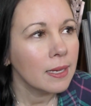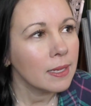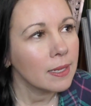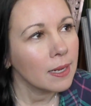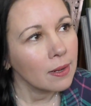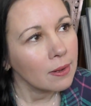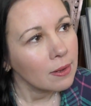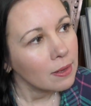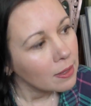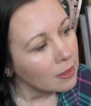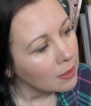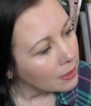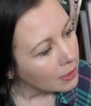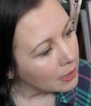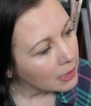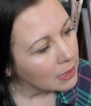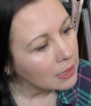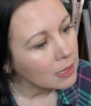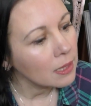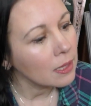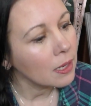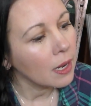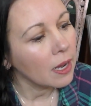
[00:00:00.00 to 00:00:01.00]
you know,
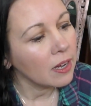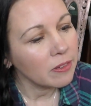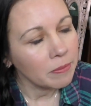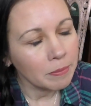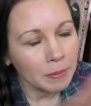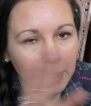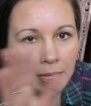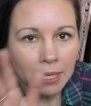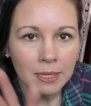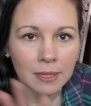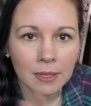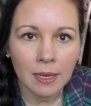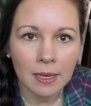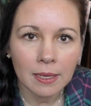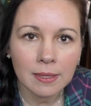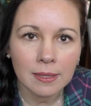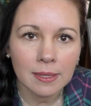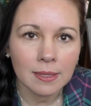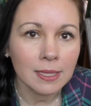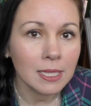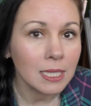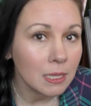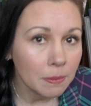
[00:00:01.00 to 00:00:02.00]
clean it off, make it
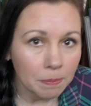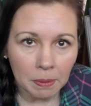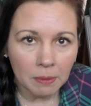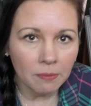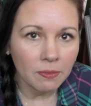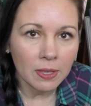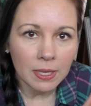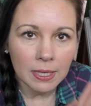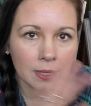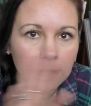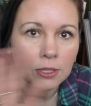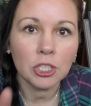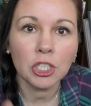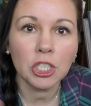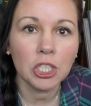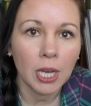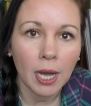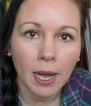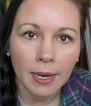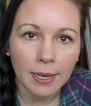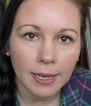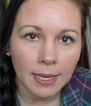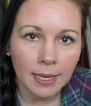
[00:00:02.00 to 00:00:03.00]
nice and spiffy and
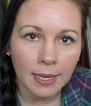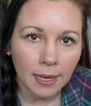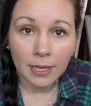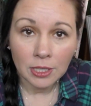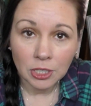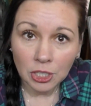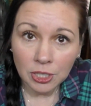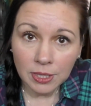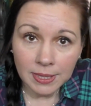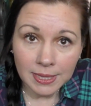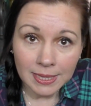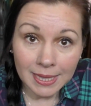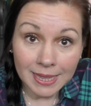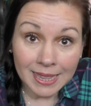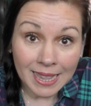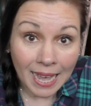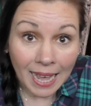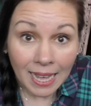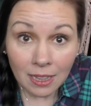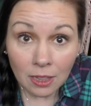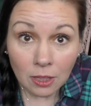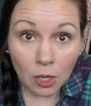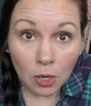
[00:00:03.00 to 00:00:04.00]
shiny. I just did
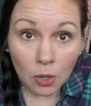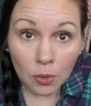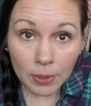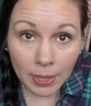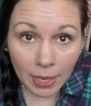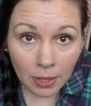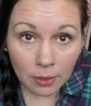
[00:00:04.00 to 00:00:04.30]
that load